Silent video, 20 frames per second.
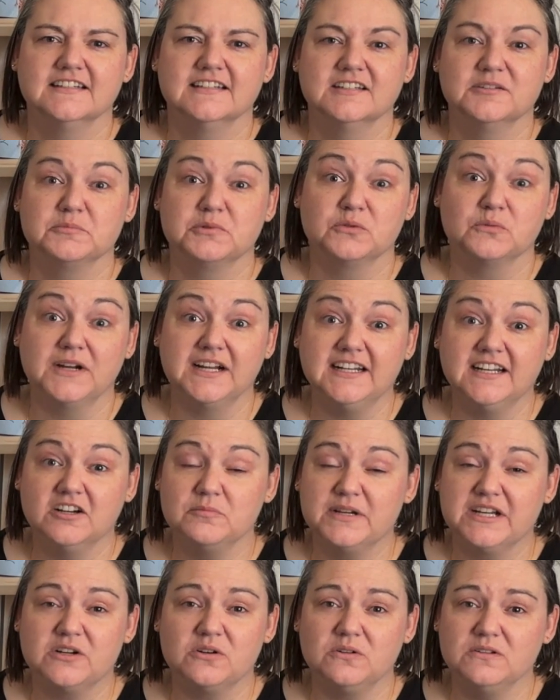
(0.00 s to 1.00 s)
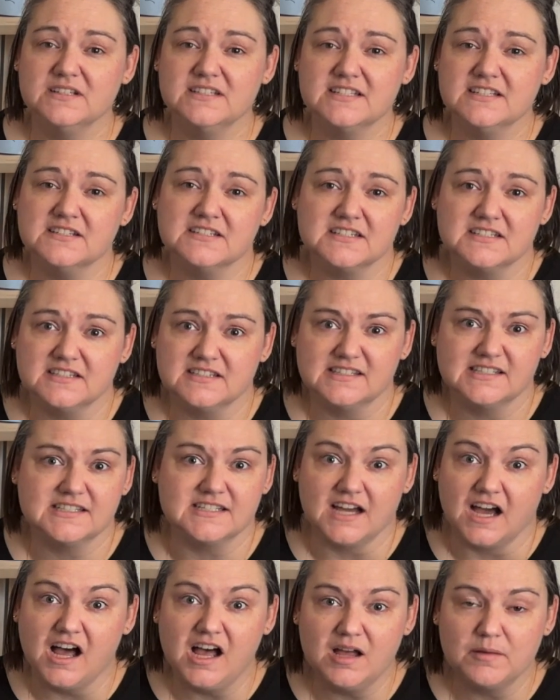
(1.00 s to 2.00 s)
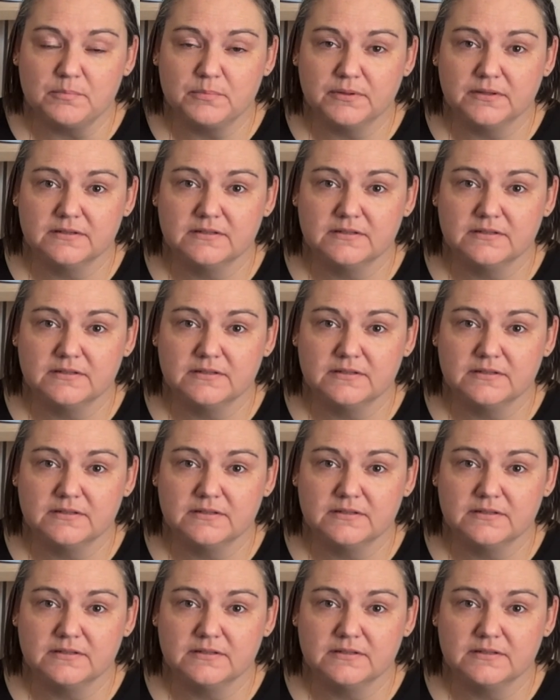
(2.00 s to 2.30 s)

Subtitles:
But right now, my goal isn't to stop